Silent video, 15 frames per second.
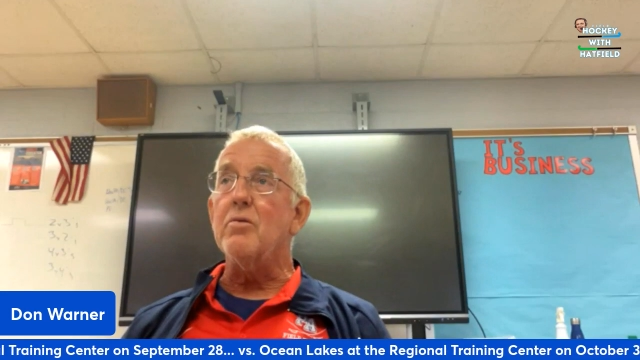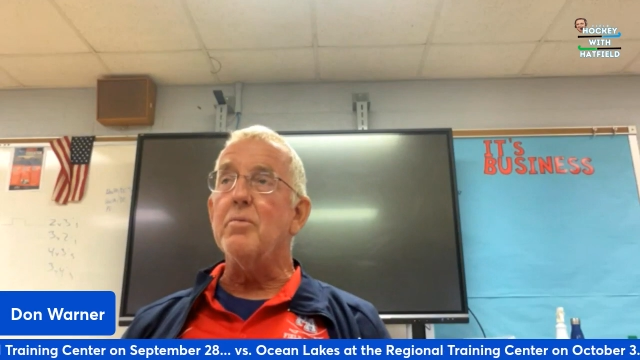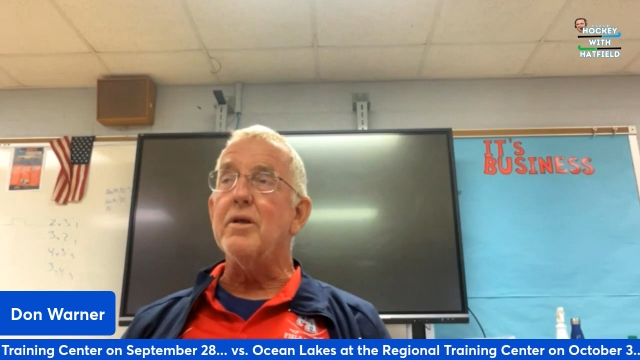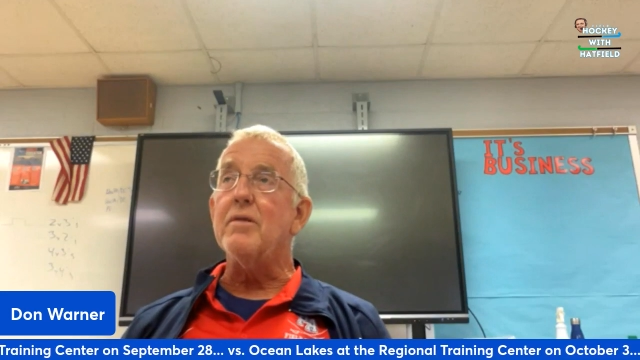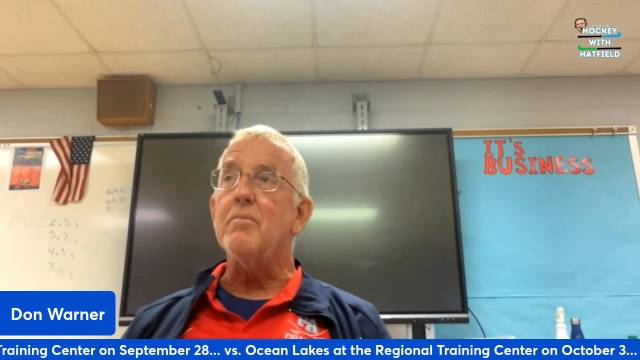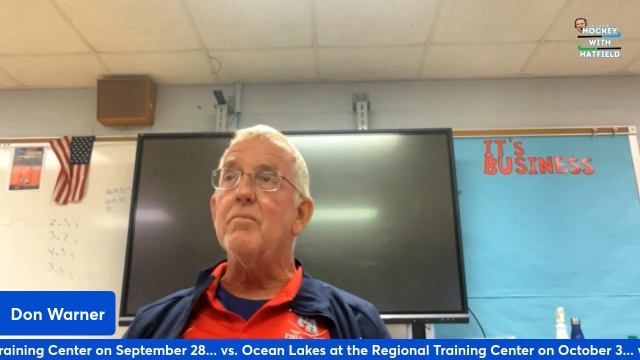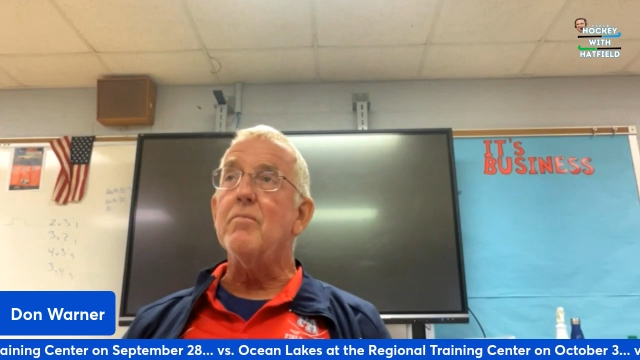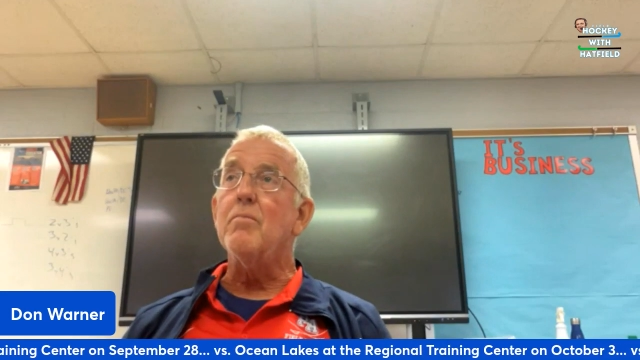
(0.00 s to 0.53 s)

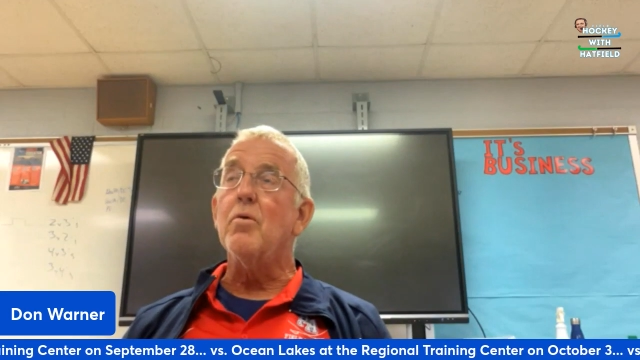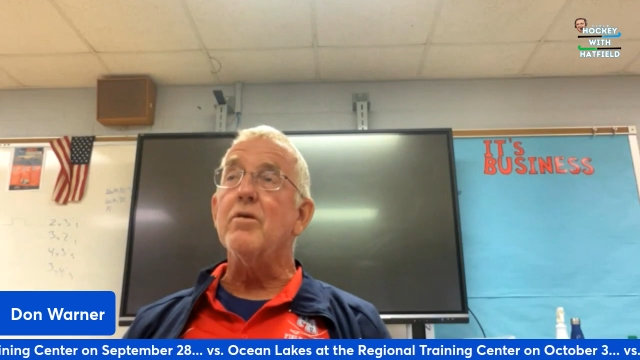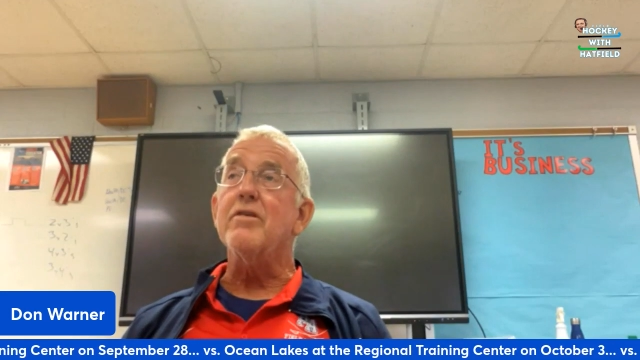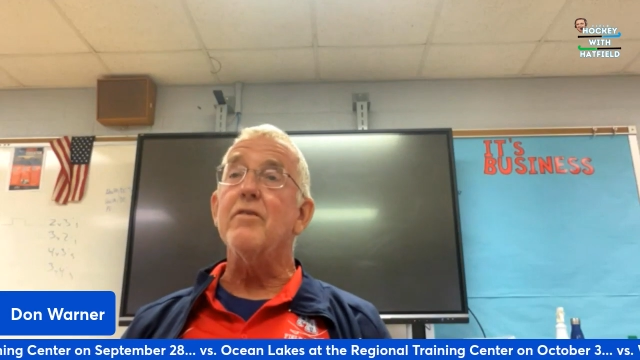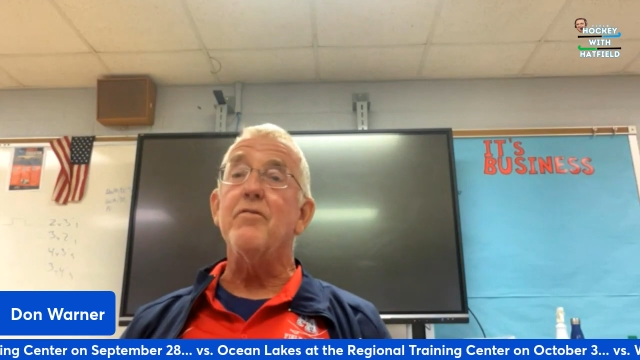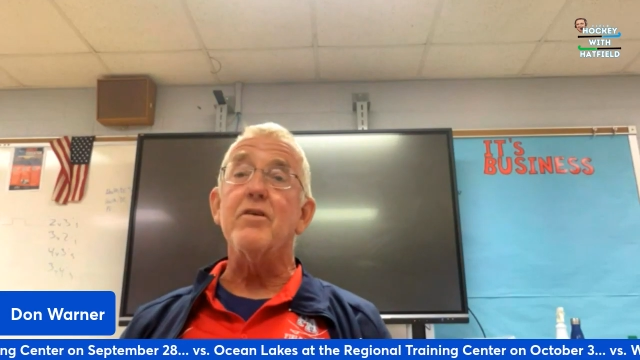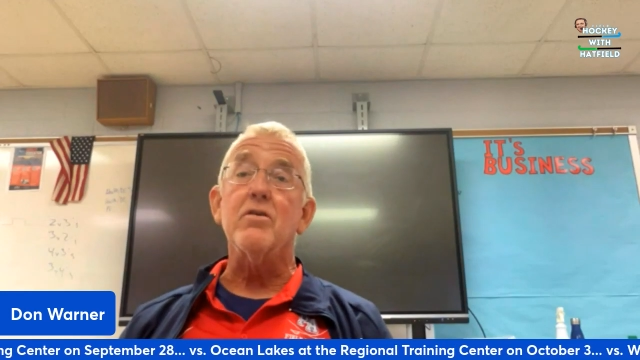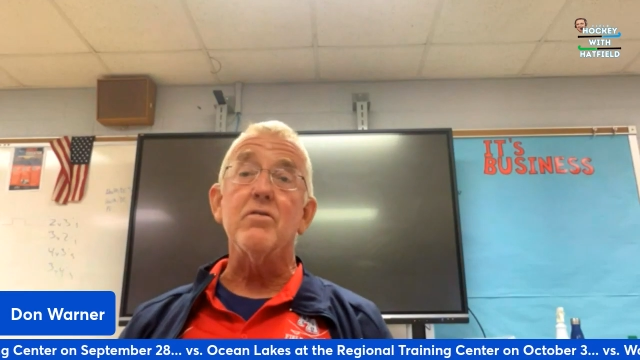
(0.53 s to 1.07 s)
bit more
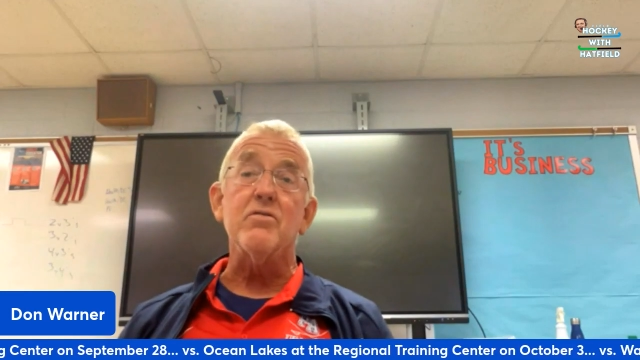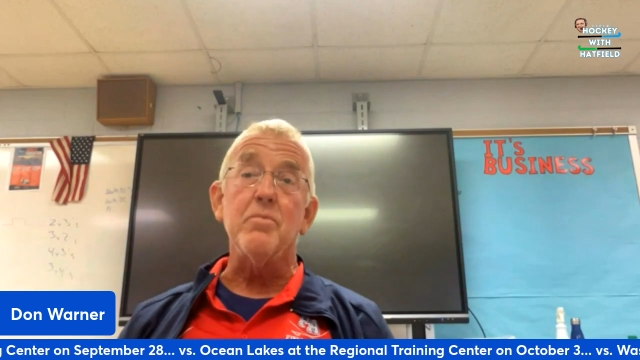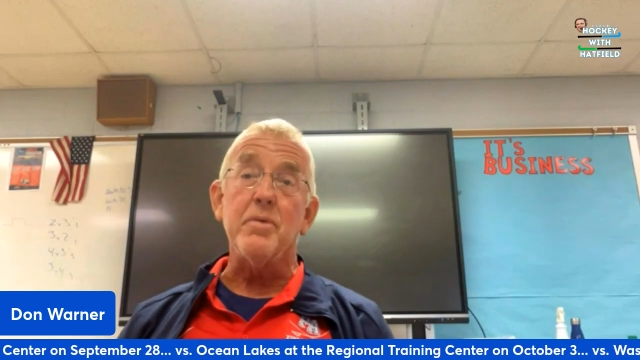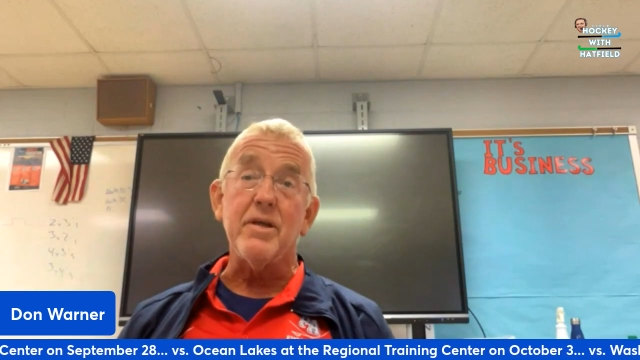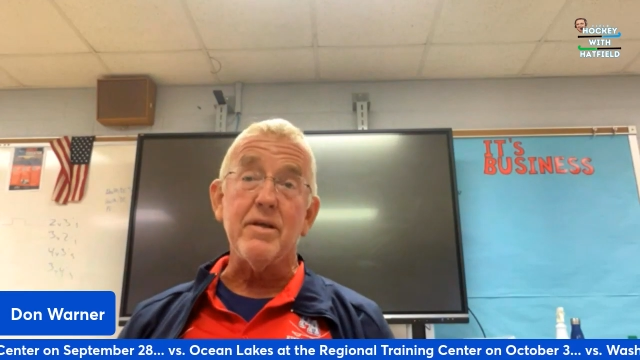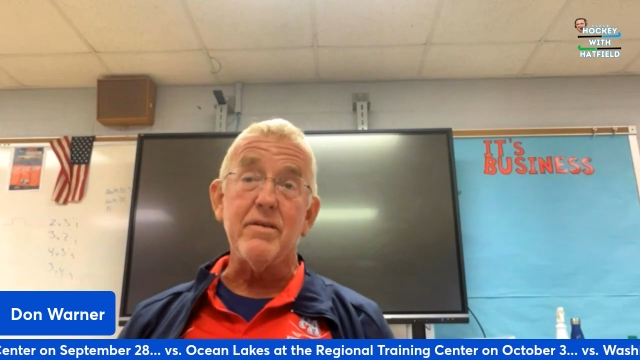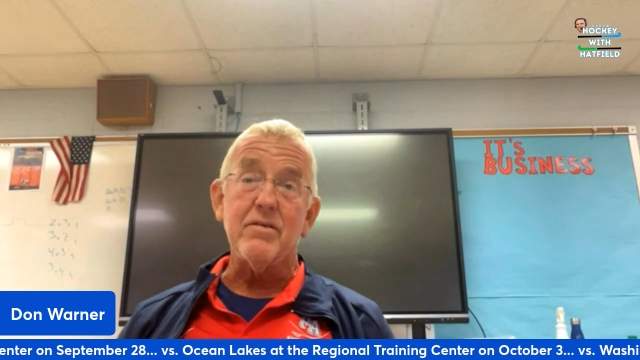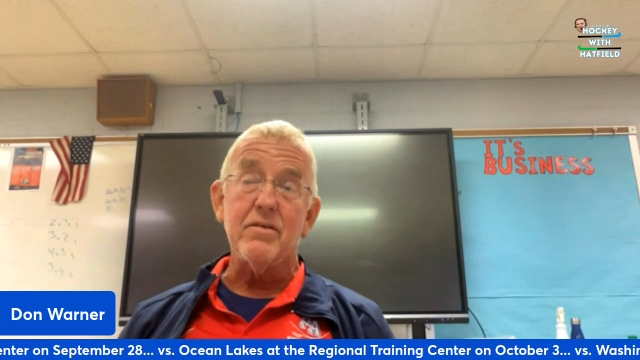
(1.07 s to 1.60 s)
difficult to
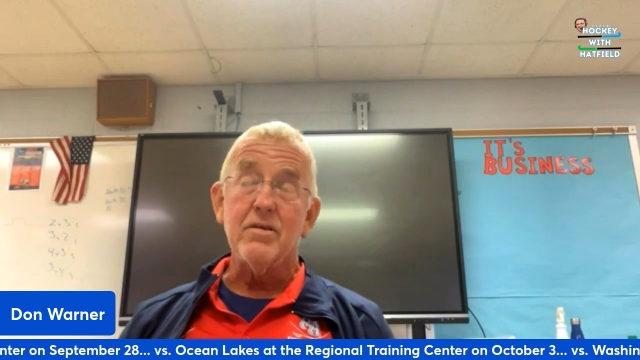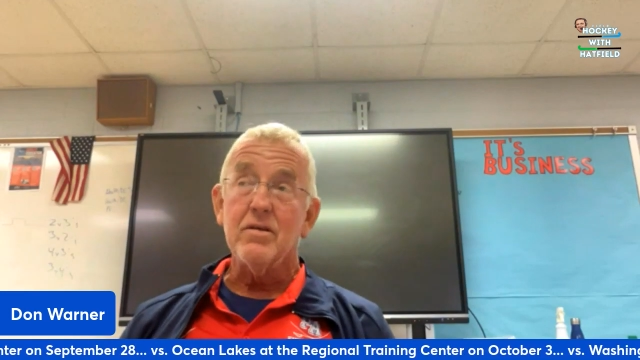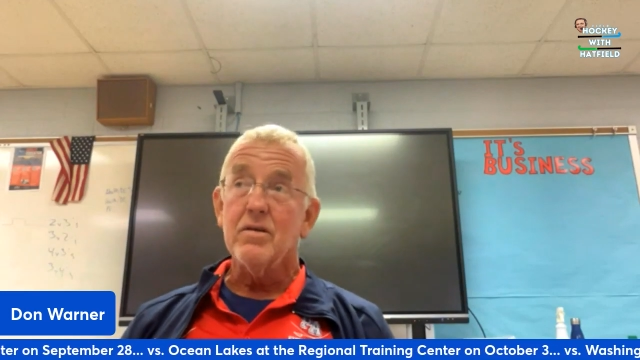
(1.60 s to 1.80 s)
beat.